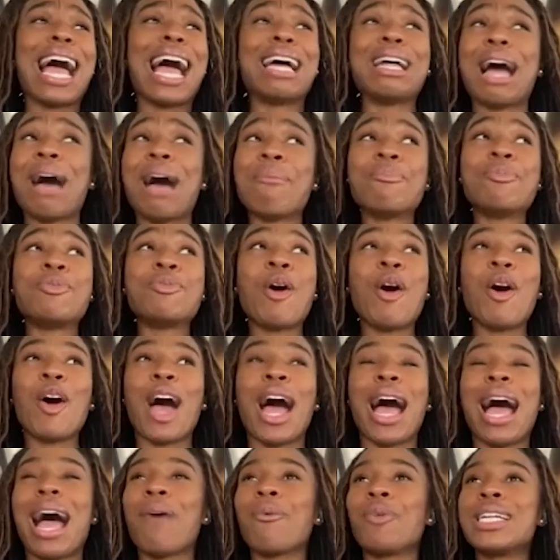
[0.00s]
I
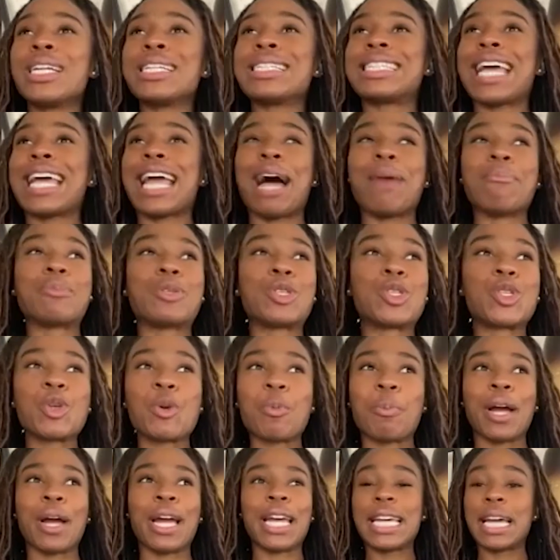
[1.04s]
wouldn't say I'm
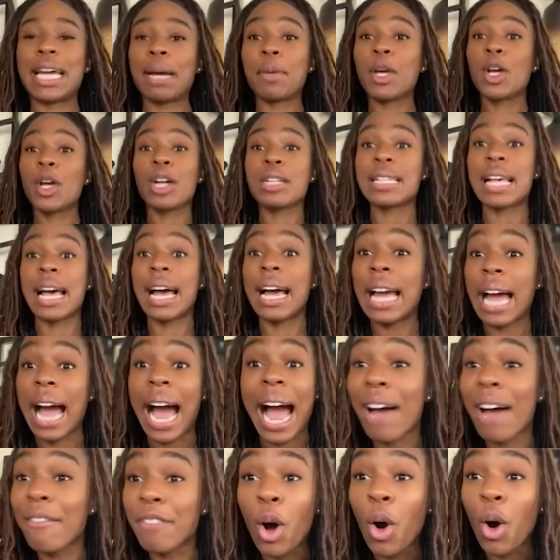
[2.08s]
super eager, because I
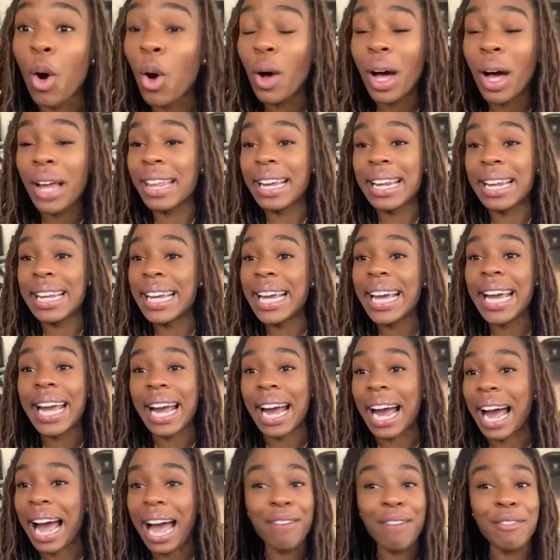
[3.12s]
have a whole other year.
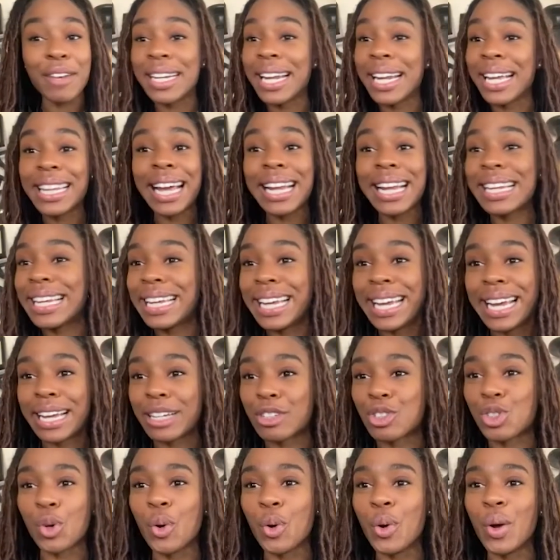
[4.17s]
I have another year.
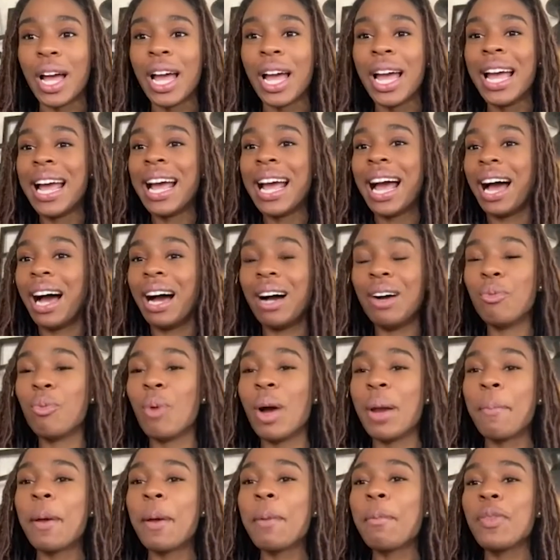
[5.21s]
So
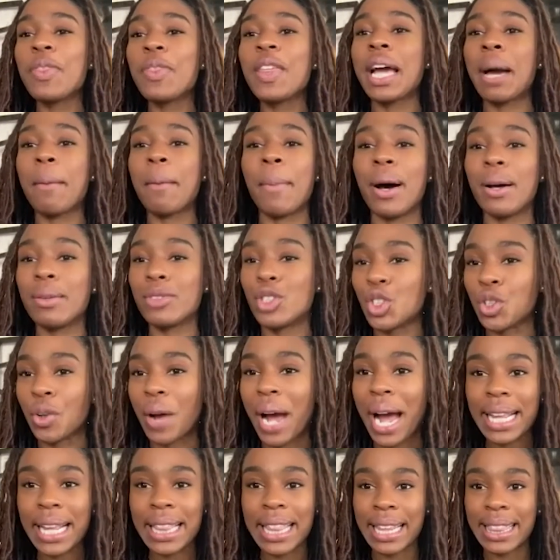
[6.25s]
when people think about
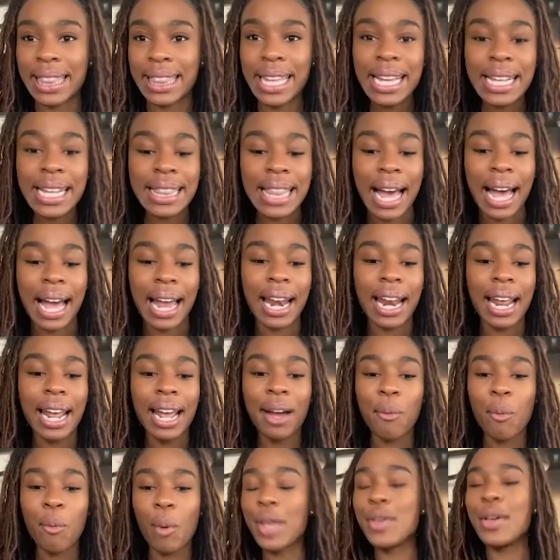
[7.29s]
track, they think that
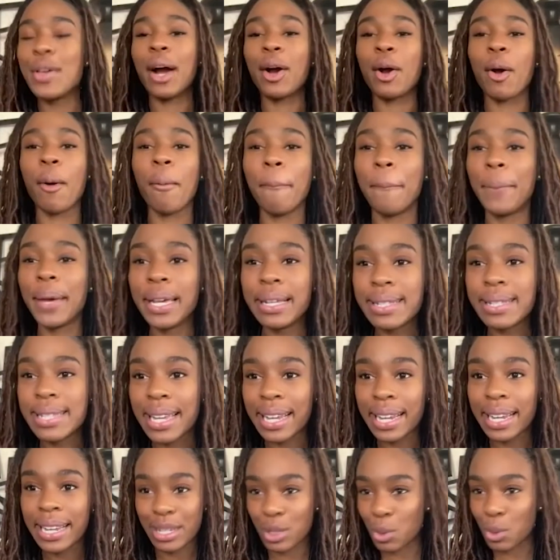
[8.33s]
when you're competing
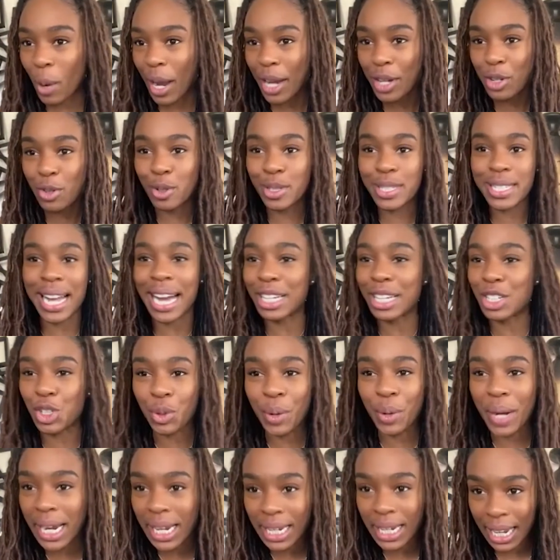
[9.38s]
is when you start
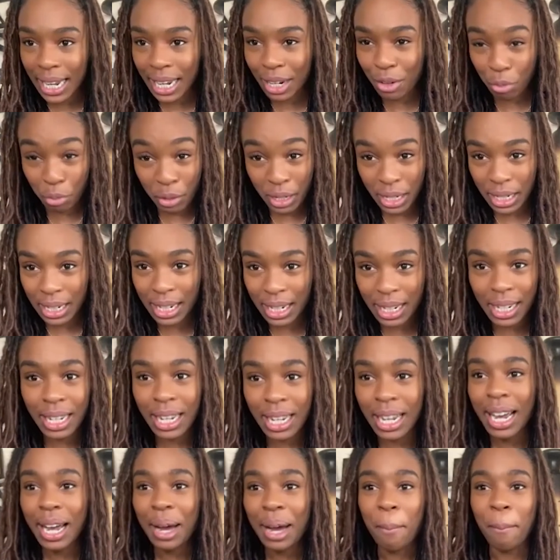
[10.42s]
training, really.
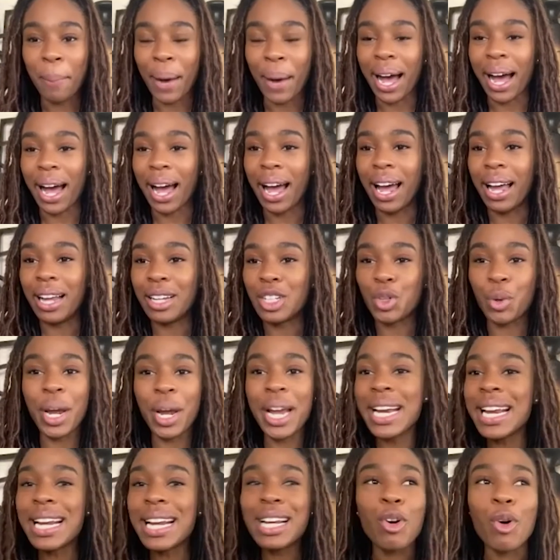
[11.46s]
But
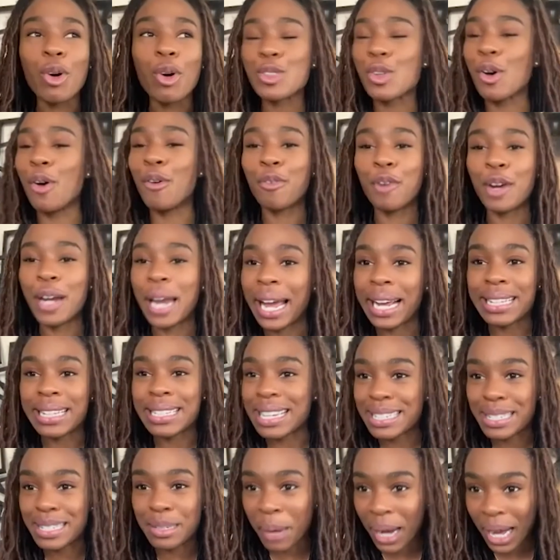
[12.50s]
training goes on for like
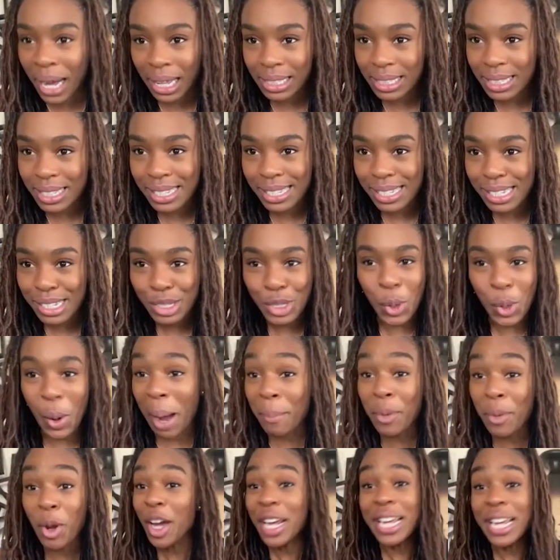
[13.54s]
6 months. So I'm
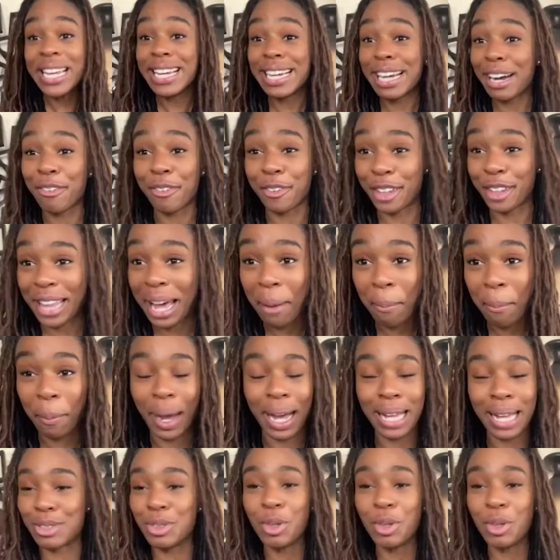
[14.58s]
not eager for that part.